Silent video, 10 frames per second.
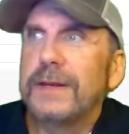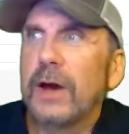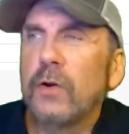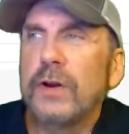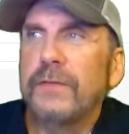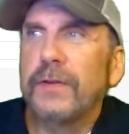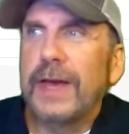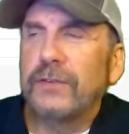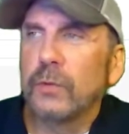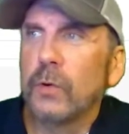Now, in order for
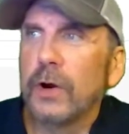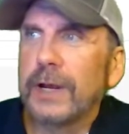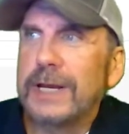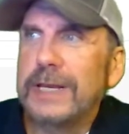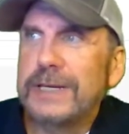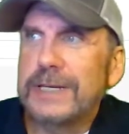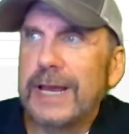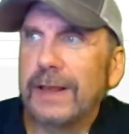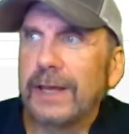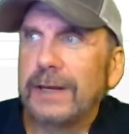that to work, I need to
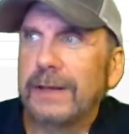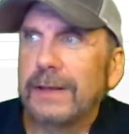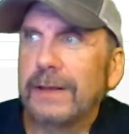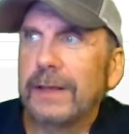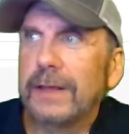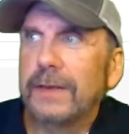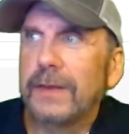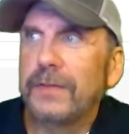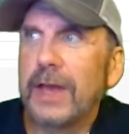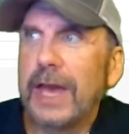tell it
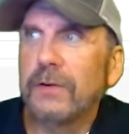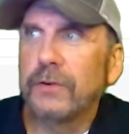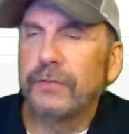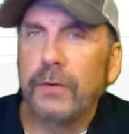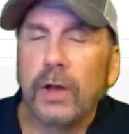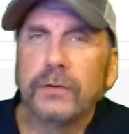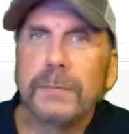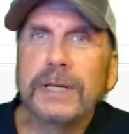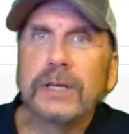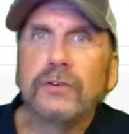that the header is false,
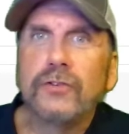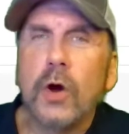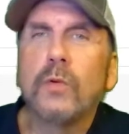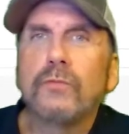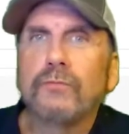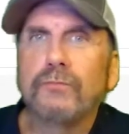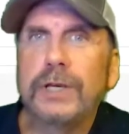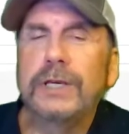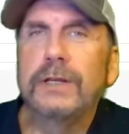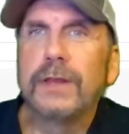meaning don't
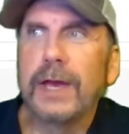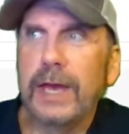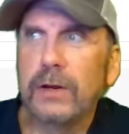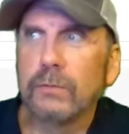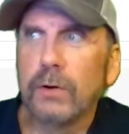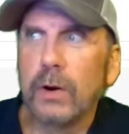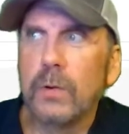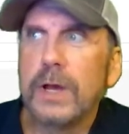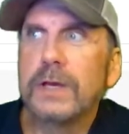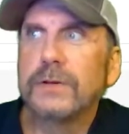read the header
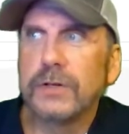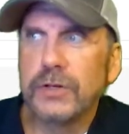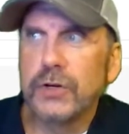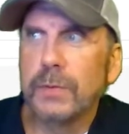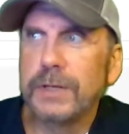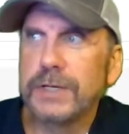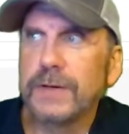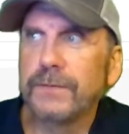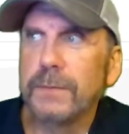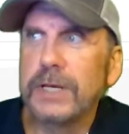row to determine this
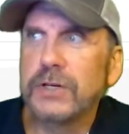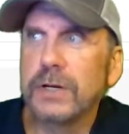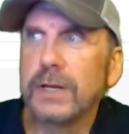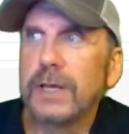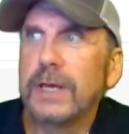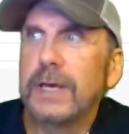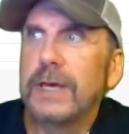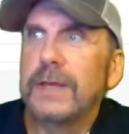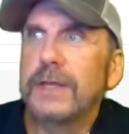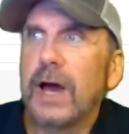information.
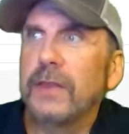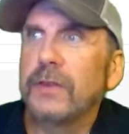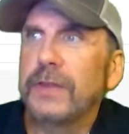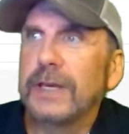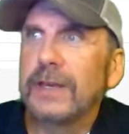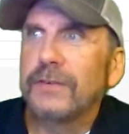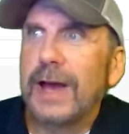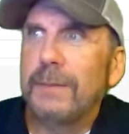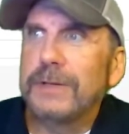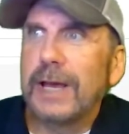The other thing is
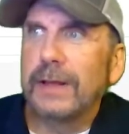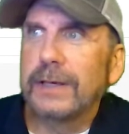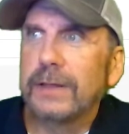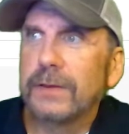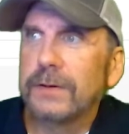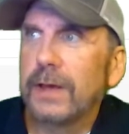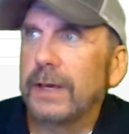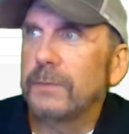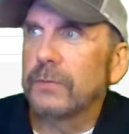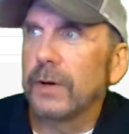I'm telling it the
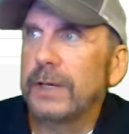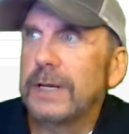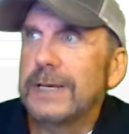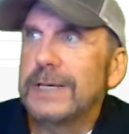types, right?